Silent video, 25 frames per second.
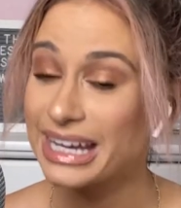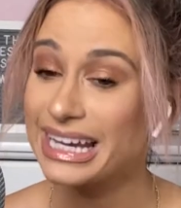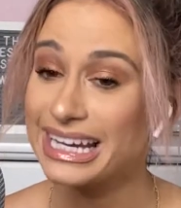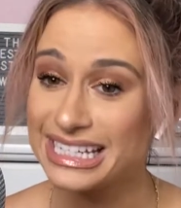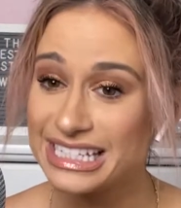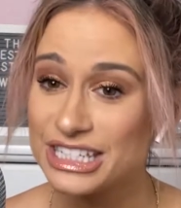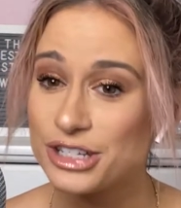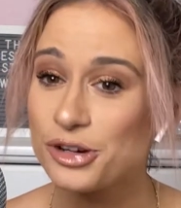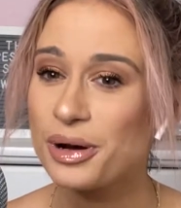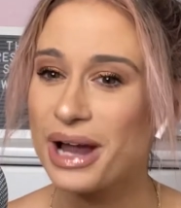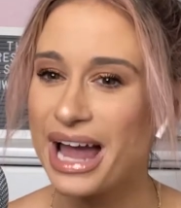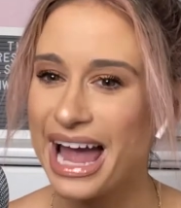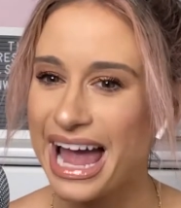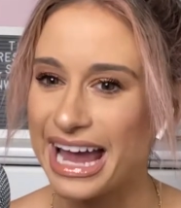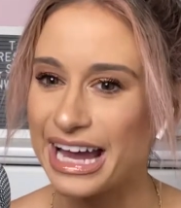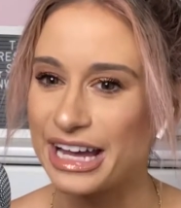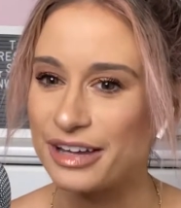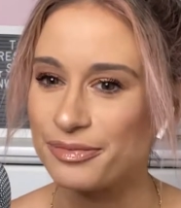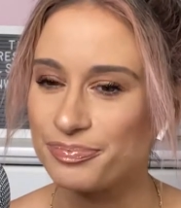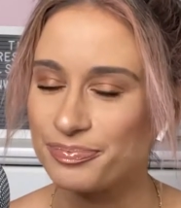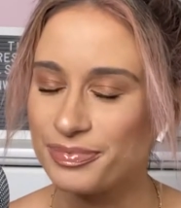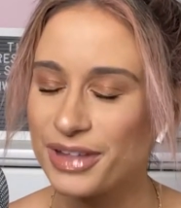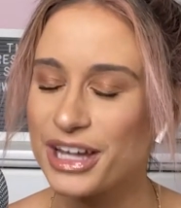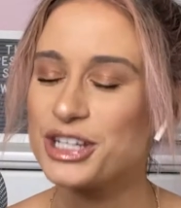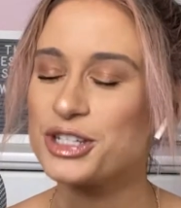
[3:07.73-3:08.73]
it's
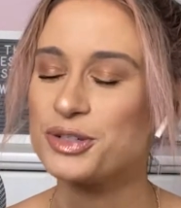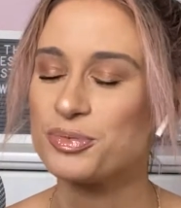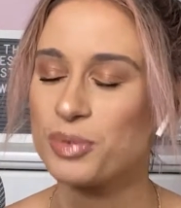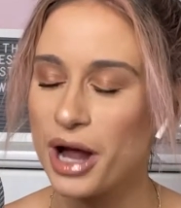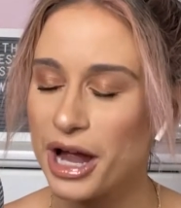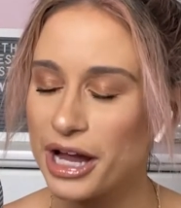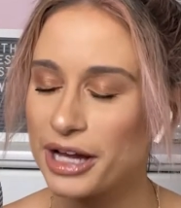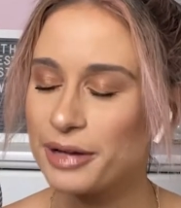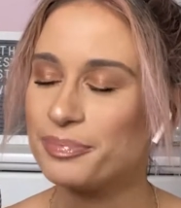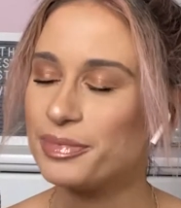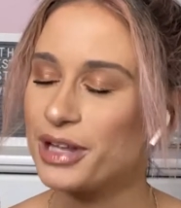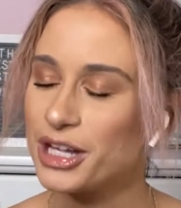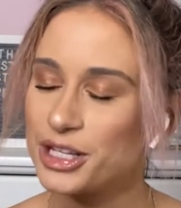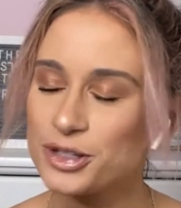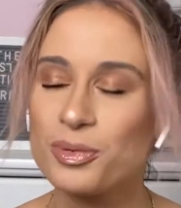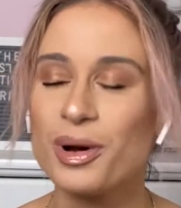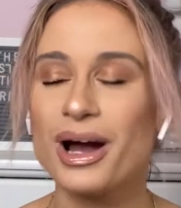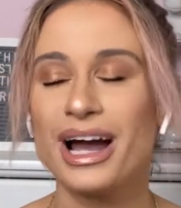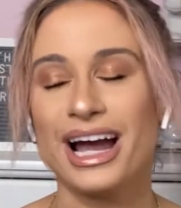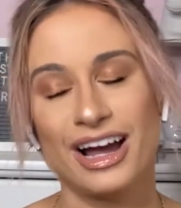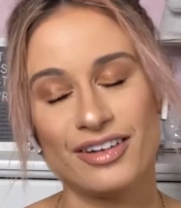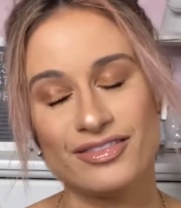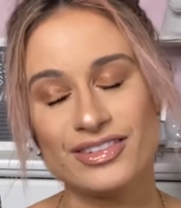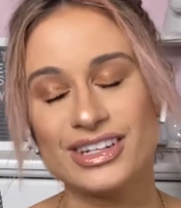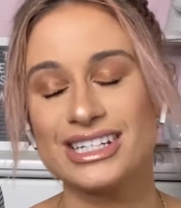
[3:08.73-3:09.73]
okay. That's why
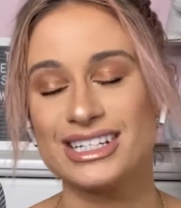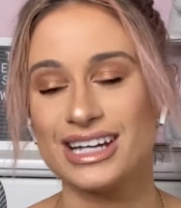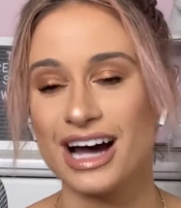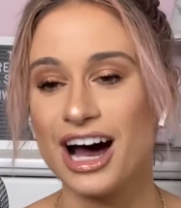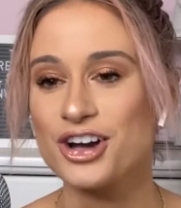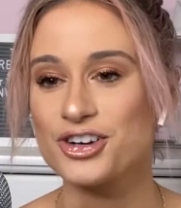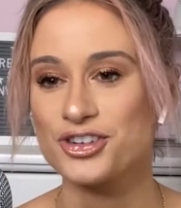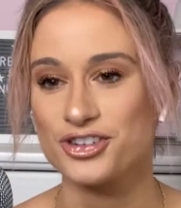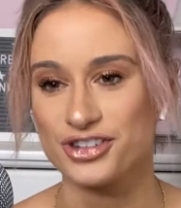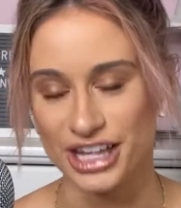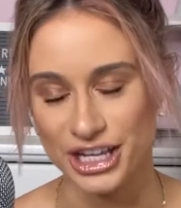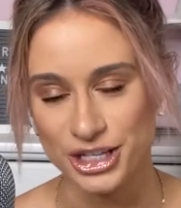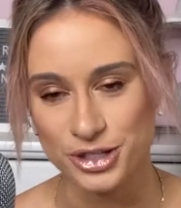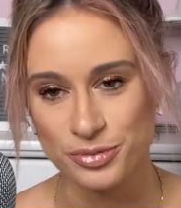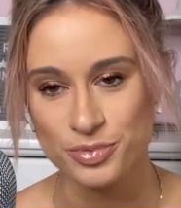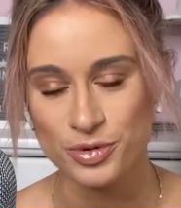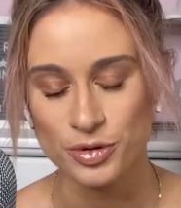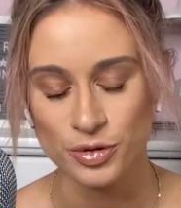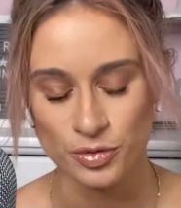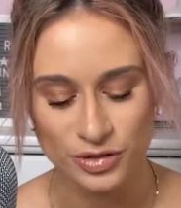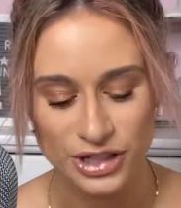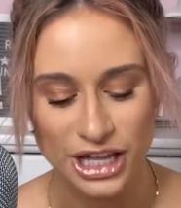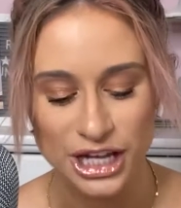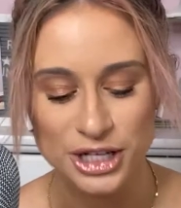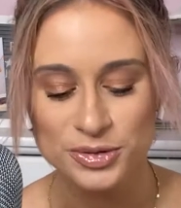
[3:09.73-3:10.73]
I have Natasha. That's
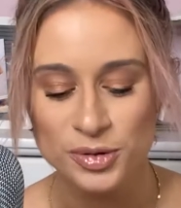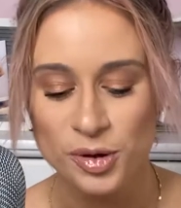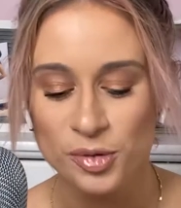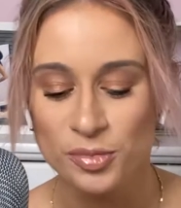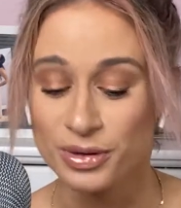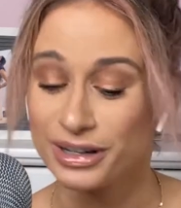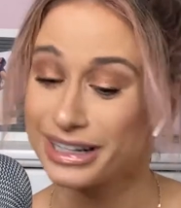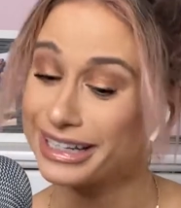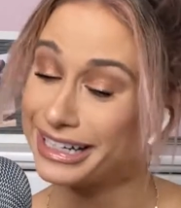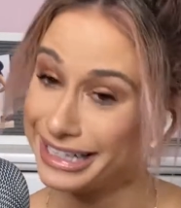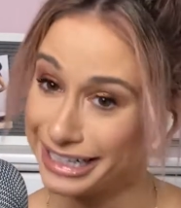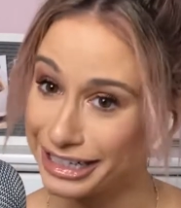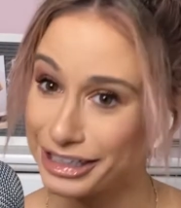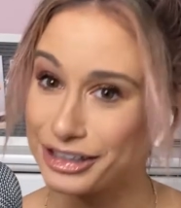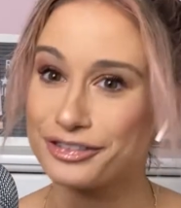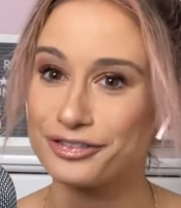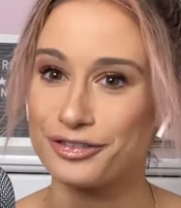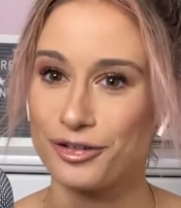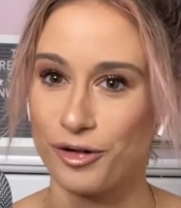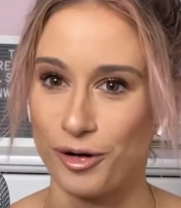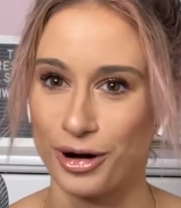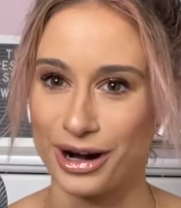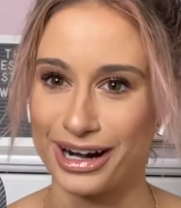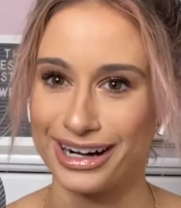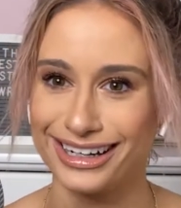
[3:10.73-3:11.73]
what we're here
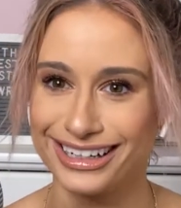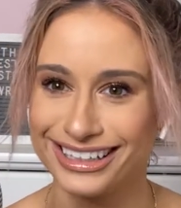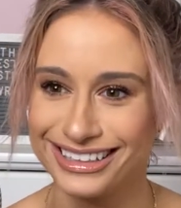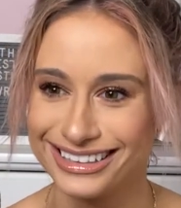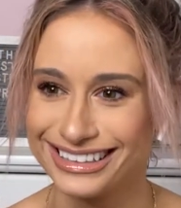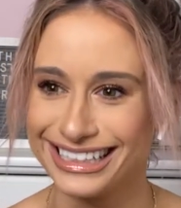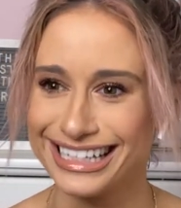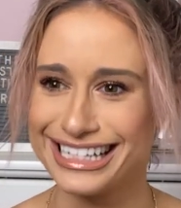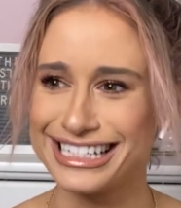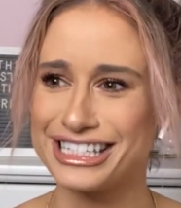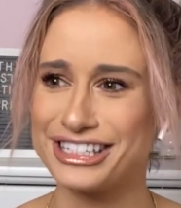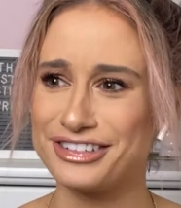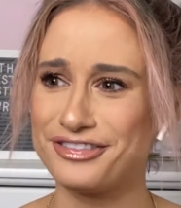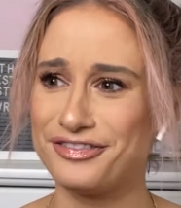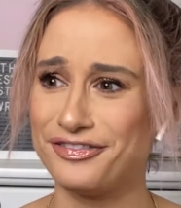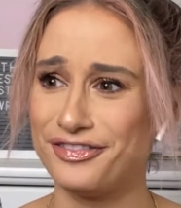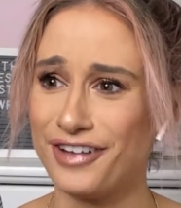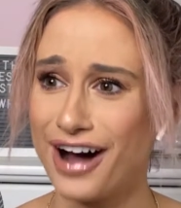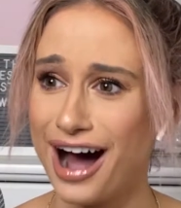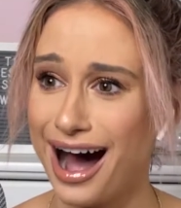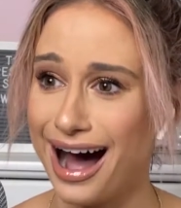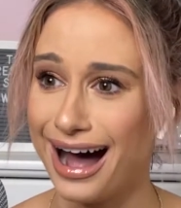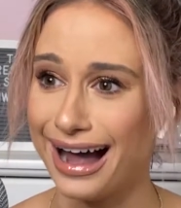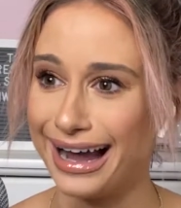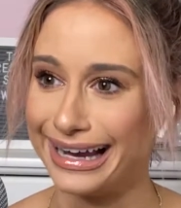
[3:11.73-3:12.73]
for. It's
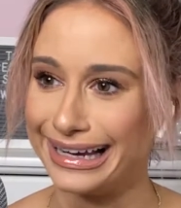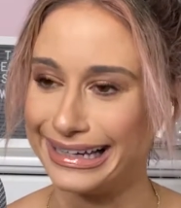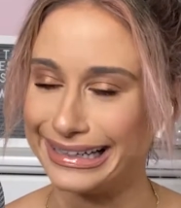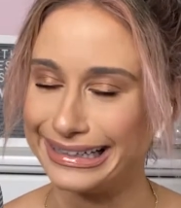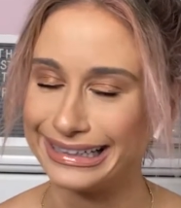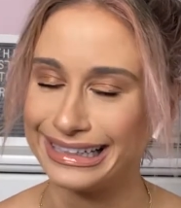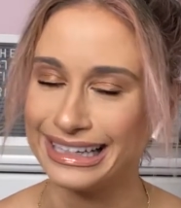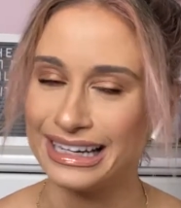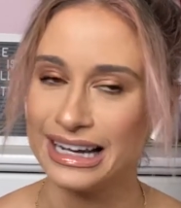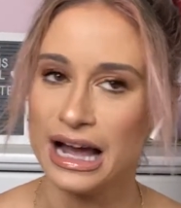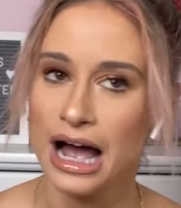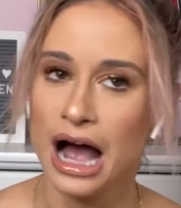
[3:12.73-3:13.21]
fine.